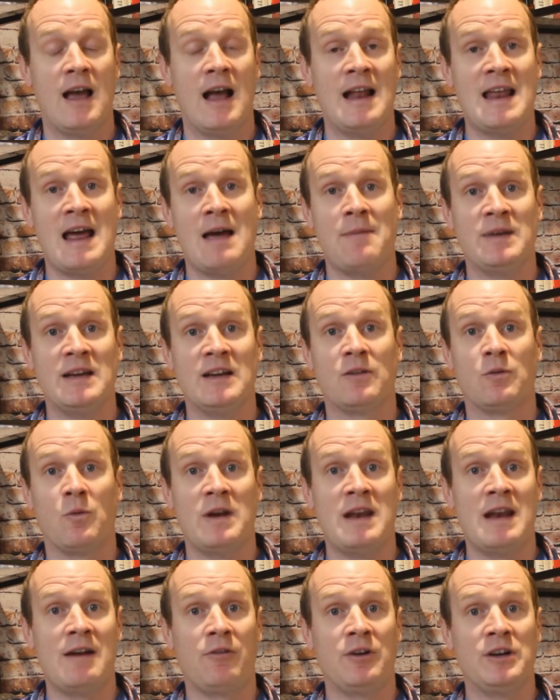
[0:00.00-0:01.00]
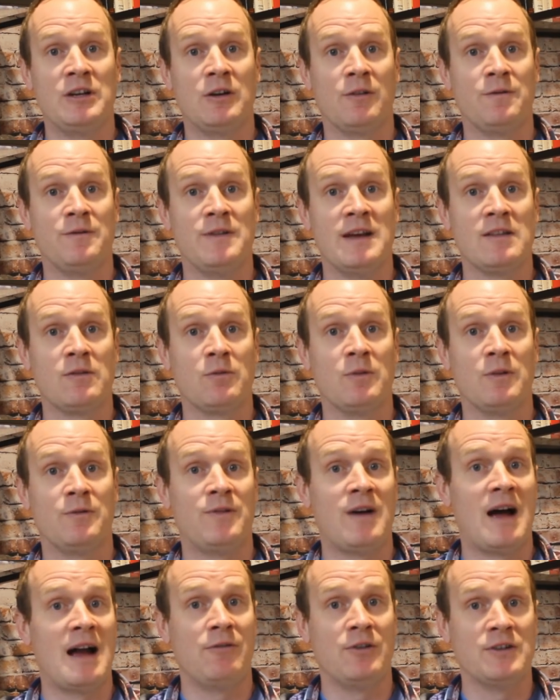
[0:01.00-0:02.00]
And that means whenever you're faced with
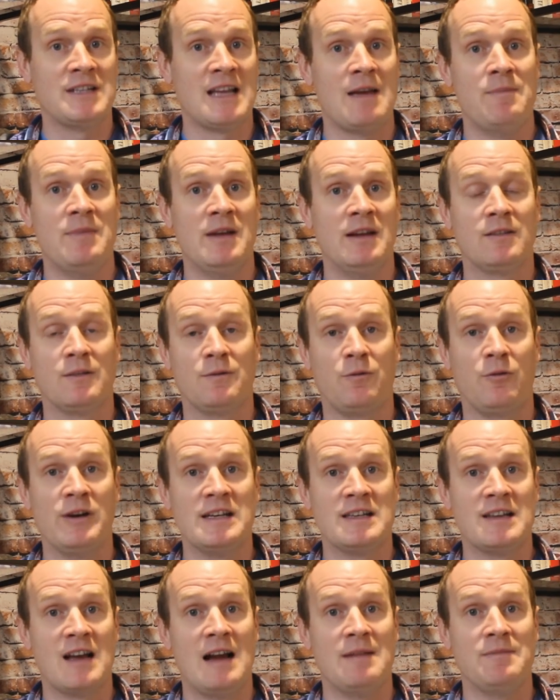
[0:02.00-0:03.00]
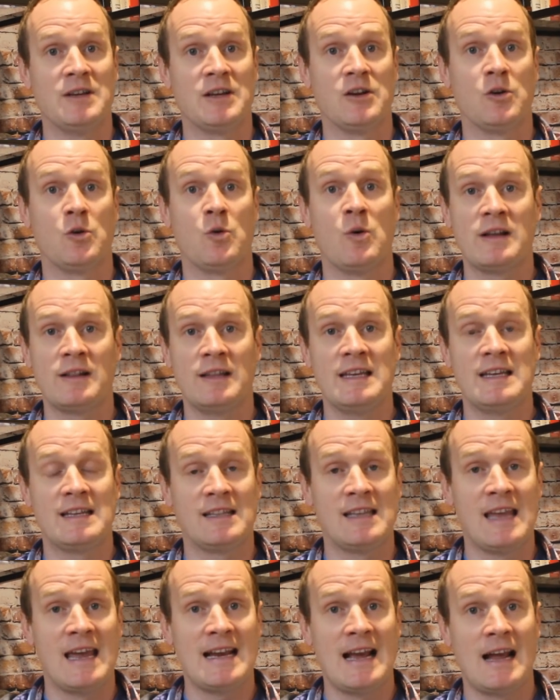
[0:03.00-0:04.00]
5 or 10 minutes of free time, you can quickly
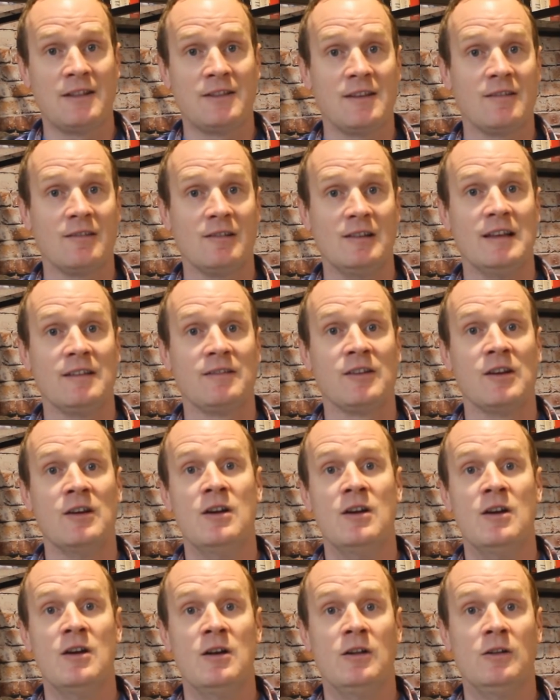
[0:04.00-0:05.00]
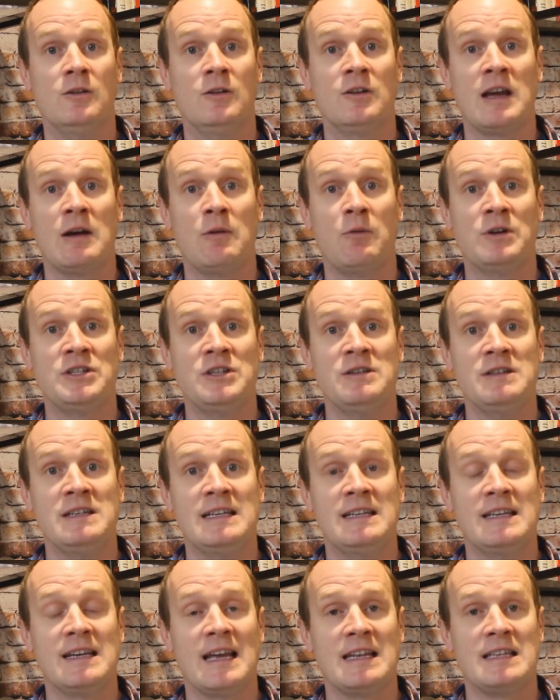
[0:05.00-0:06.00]
take out this list, look at what you
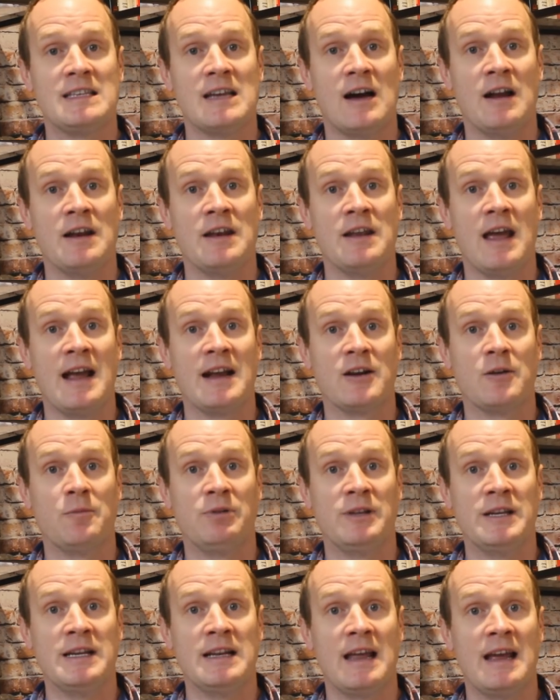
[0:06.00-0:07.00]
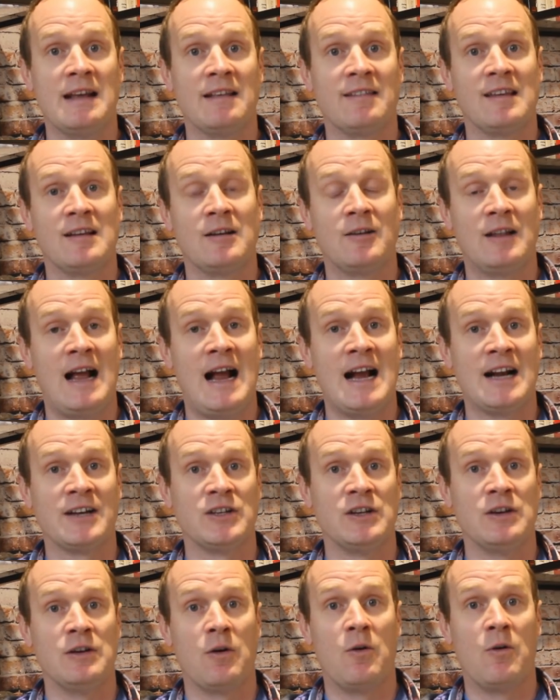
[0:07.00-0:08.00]
need to get done, and complete a single
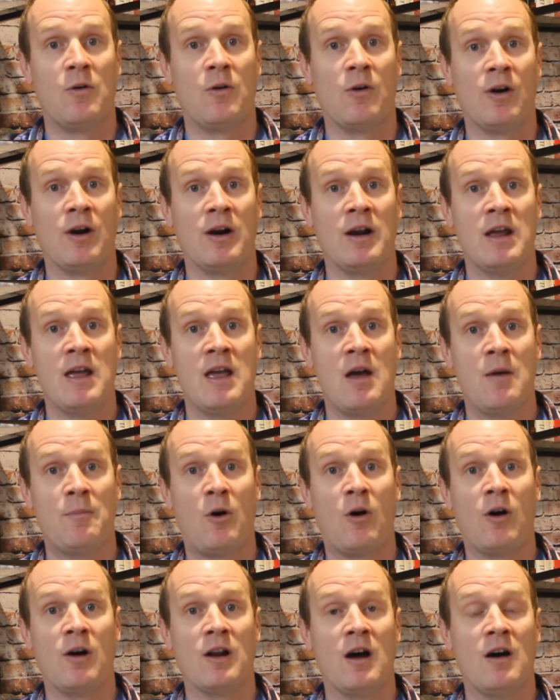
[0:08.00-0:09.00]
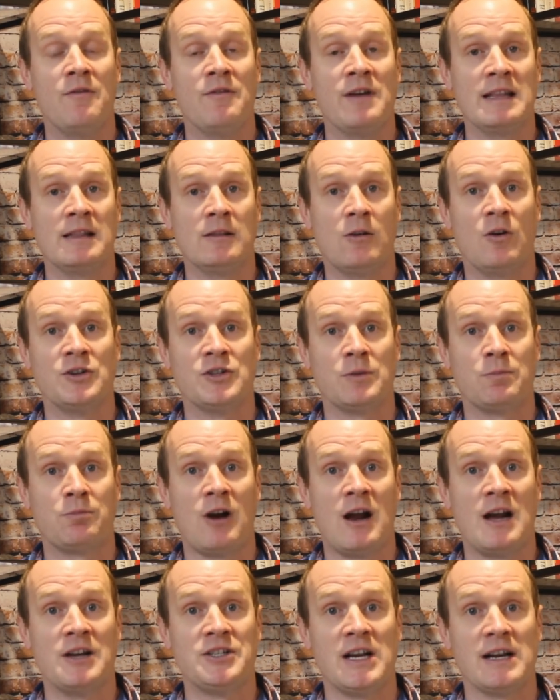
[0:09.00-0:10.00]
action or part of a larger
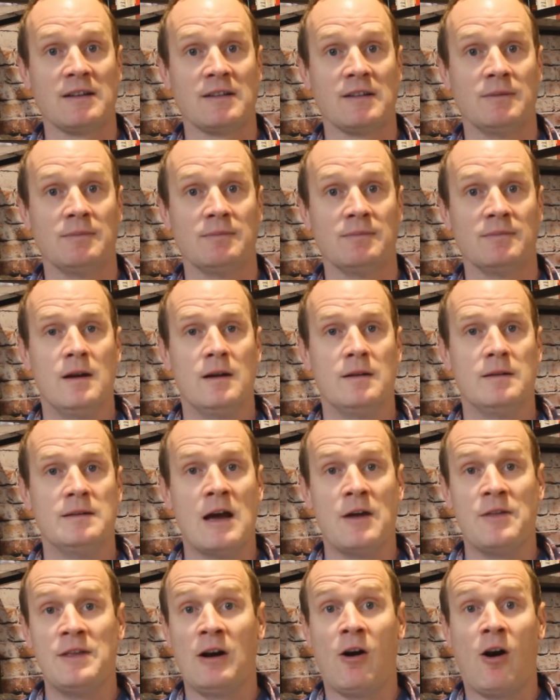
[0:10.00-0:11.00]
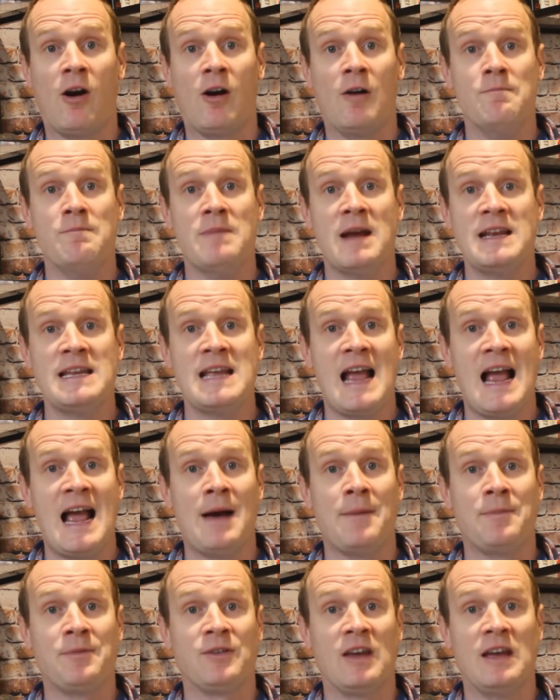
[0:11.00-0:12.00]
project. Now, there are many
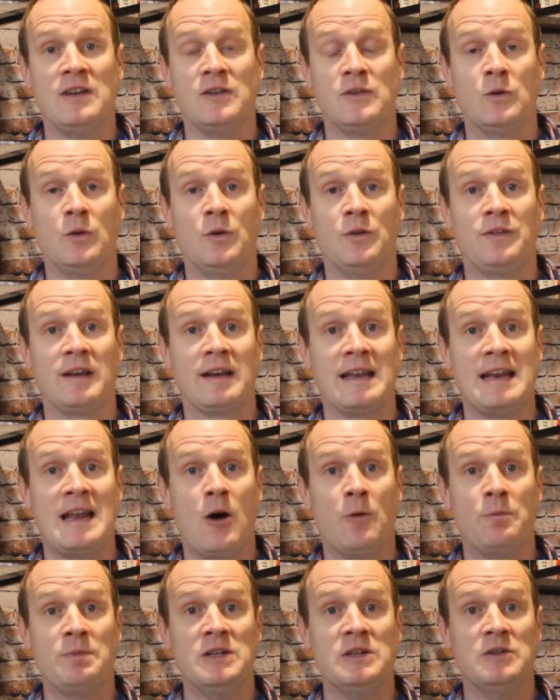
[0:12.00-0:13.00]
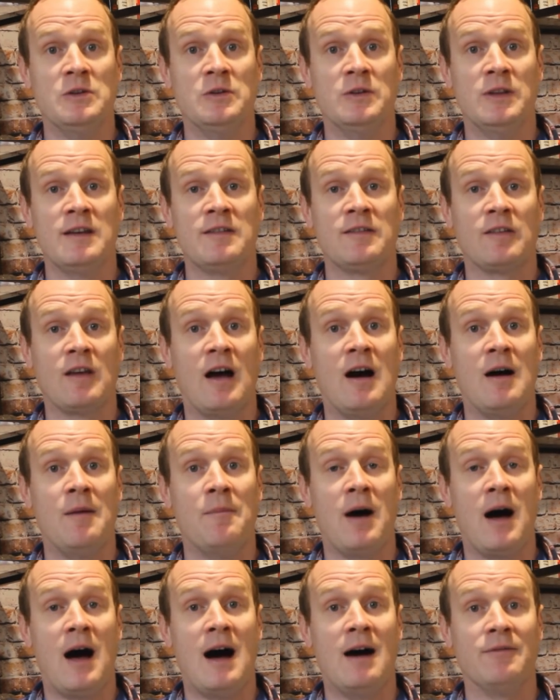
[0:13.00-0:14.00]
apps and tools that can help you do this.
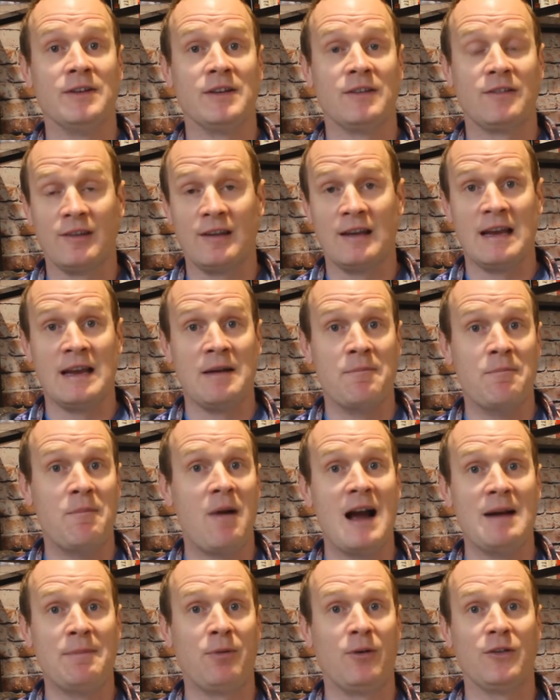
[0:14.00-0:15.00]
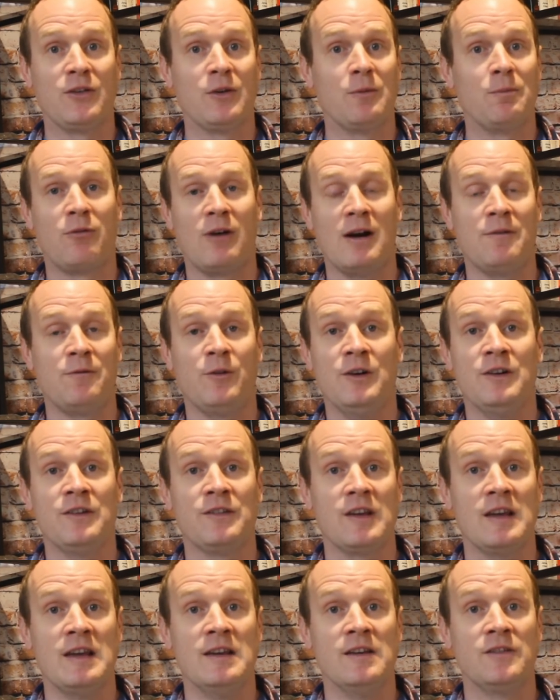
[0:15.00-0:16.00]
Obviously, my personal
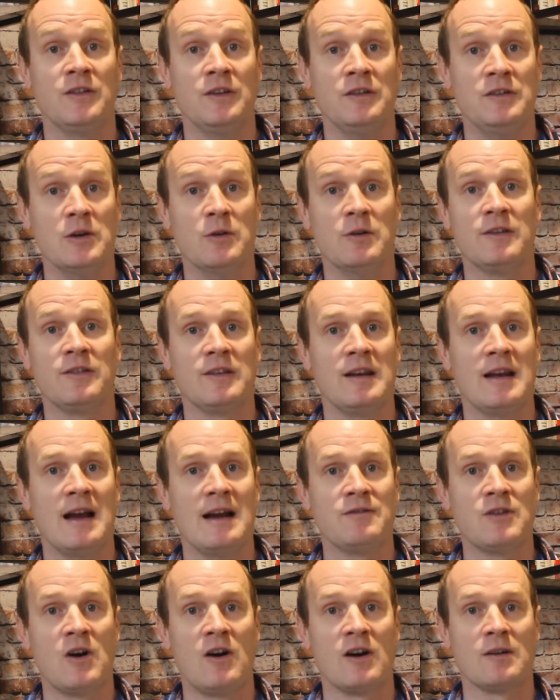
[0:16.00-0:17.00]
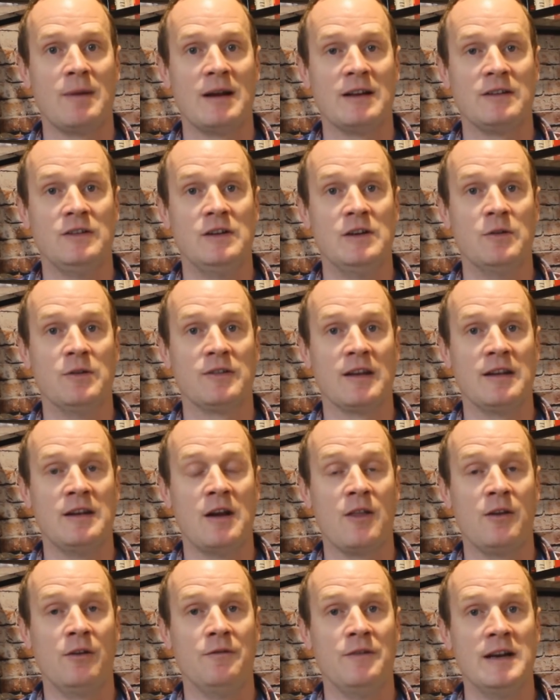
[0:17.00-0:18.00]
preference is Todoist, and I've talked about Todoist in
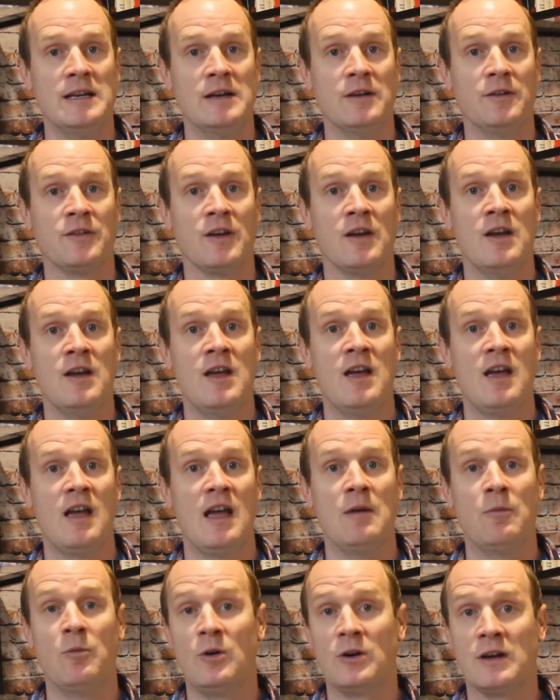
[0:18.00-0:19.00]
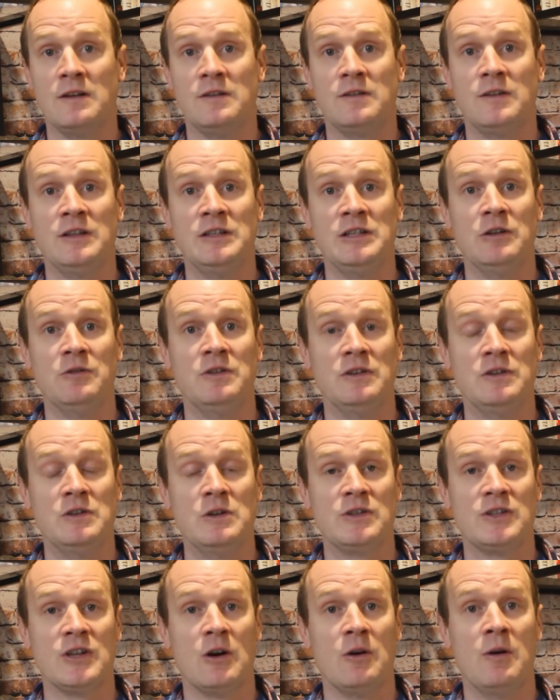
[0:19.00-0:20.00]
other videos and will continue to
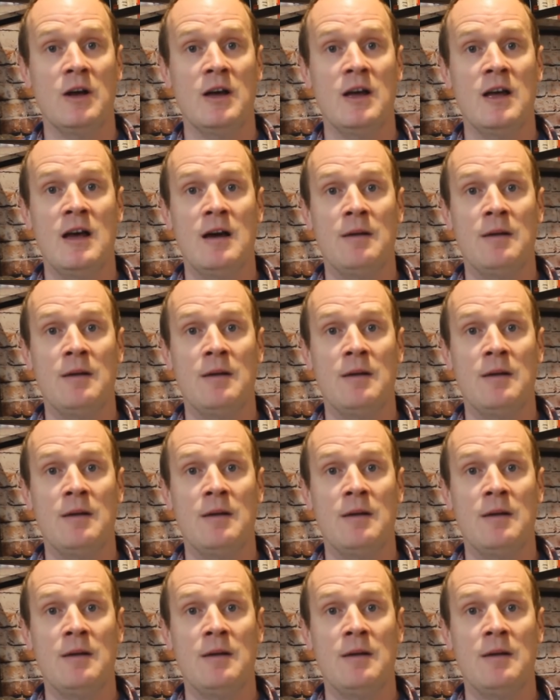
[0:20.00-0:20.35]
do so.